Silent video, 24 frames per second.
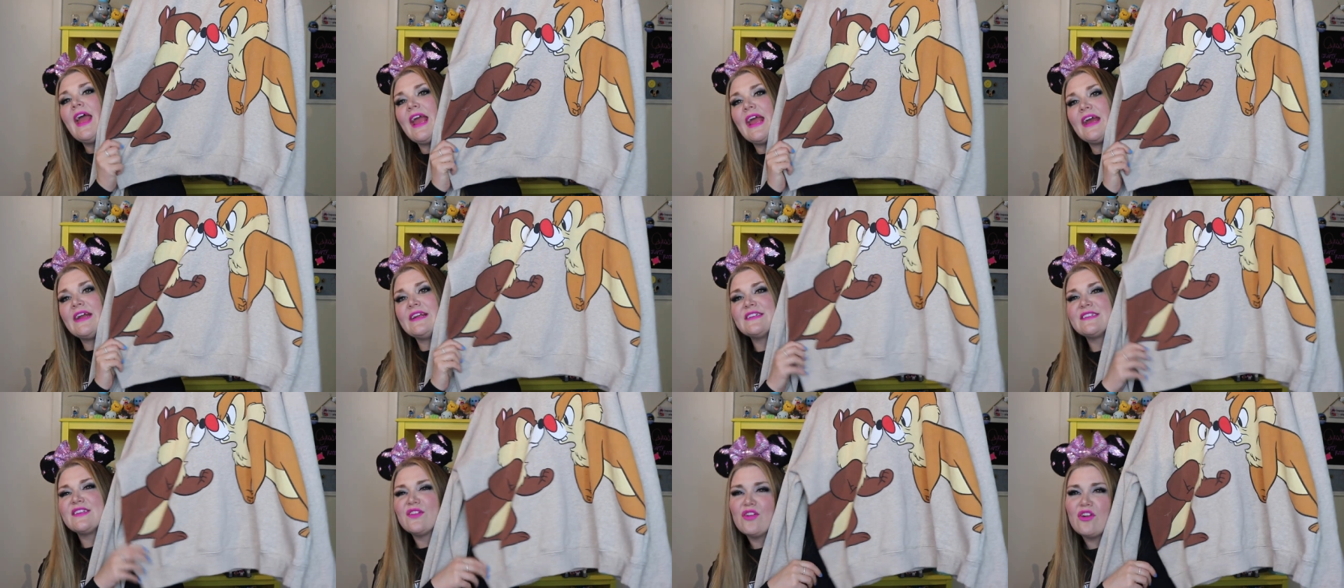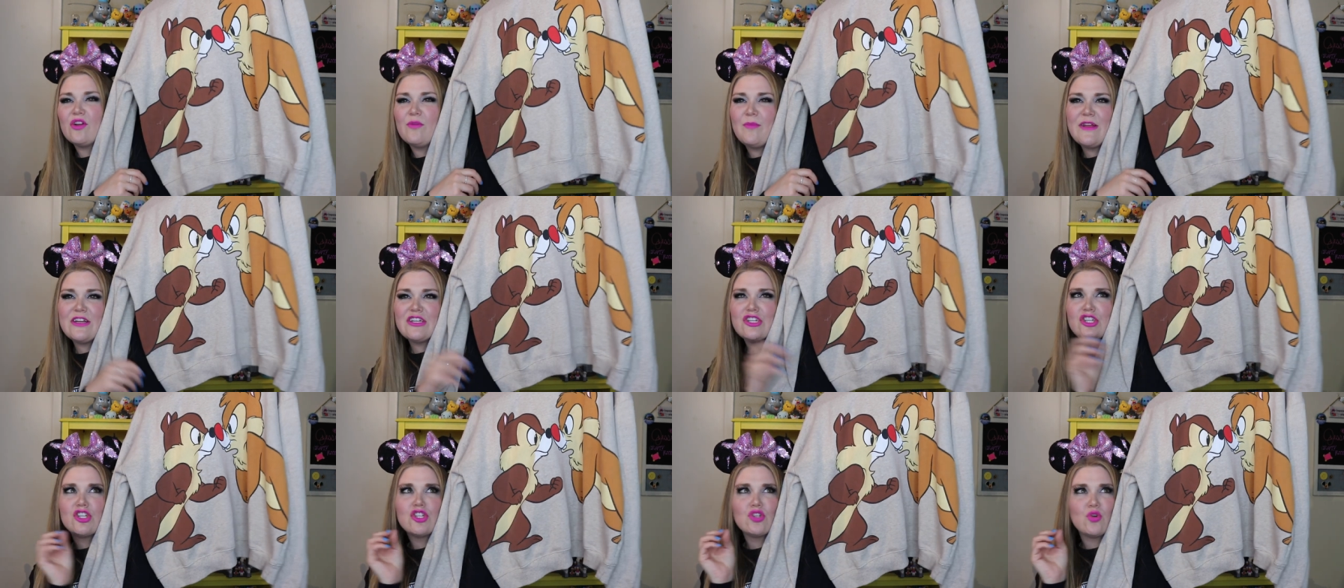And it's a little
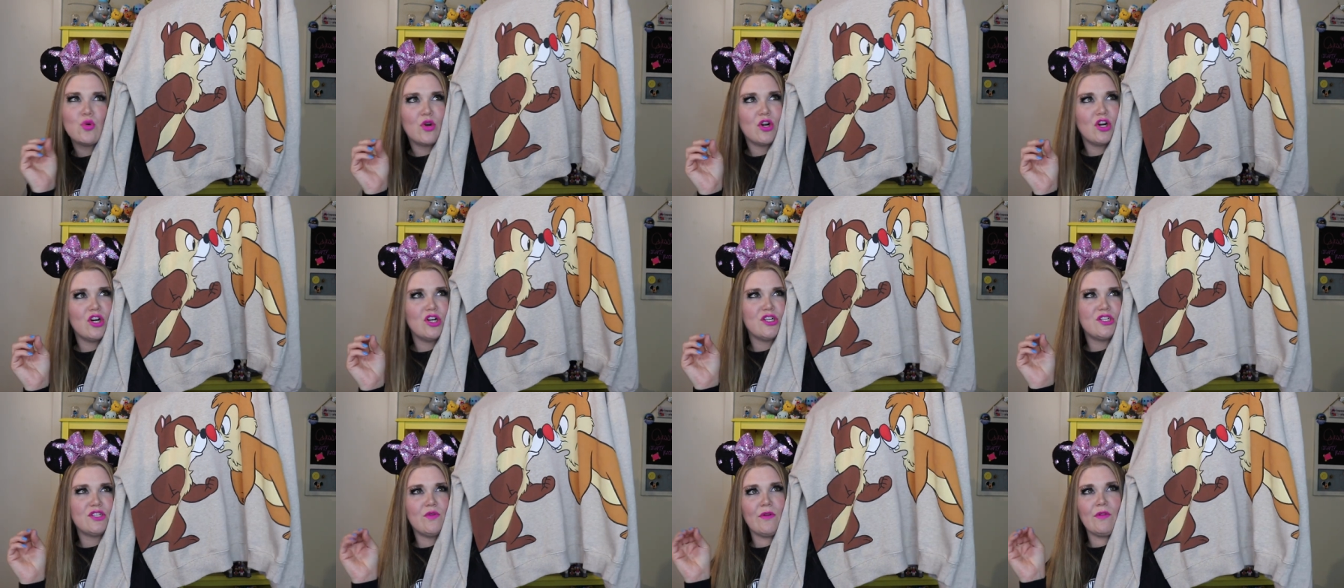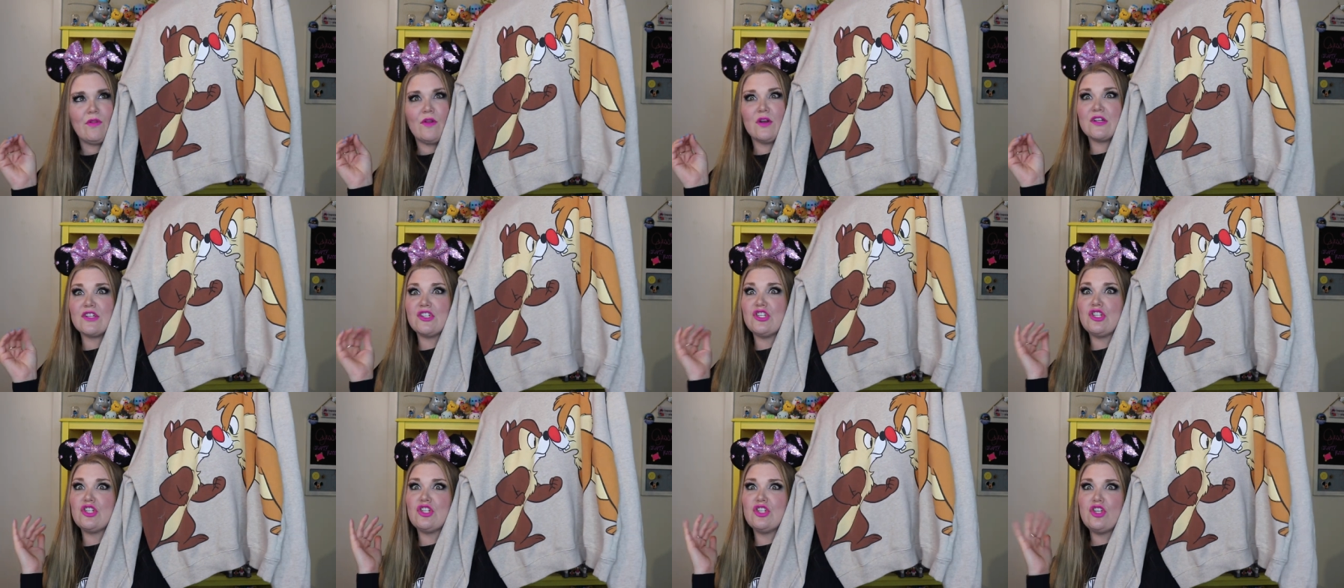bit shorter, so it
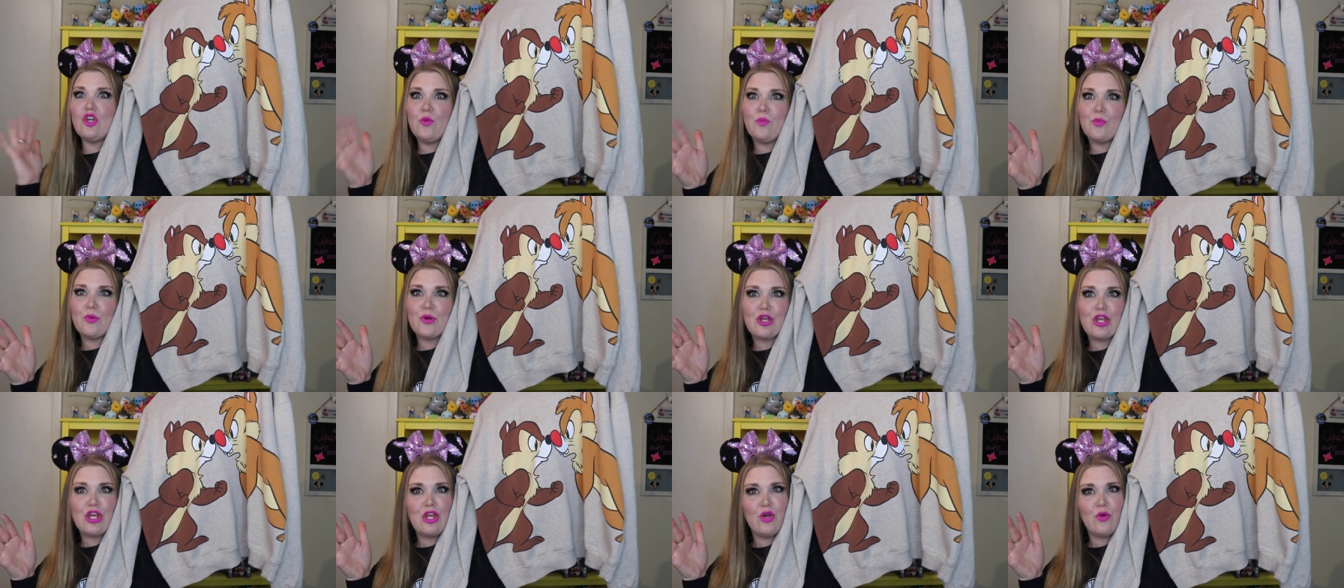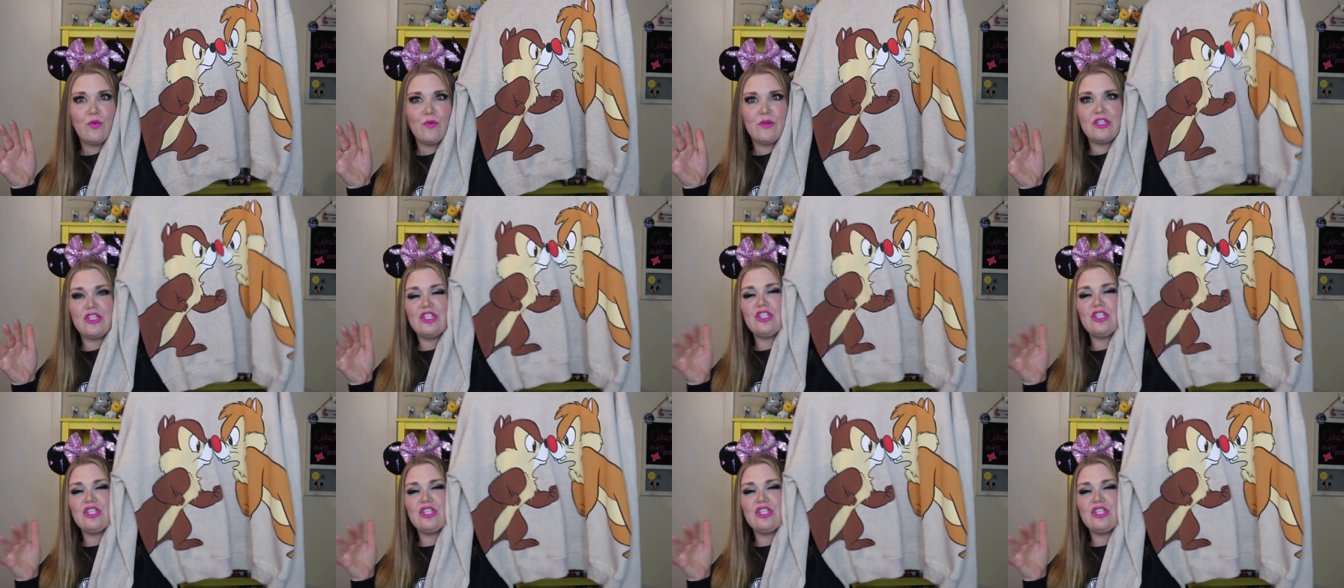looks super cute with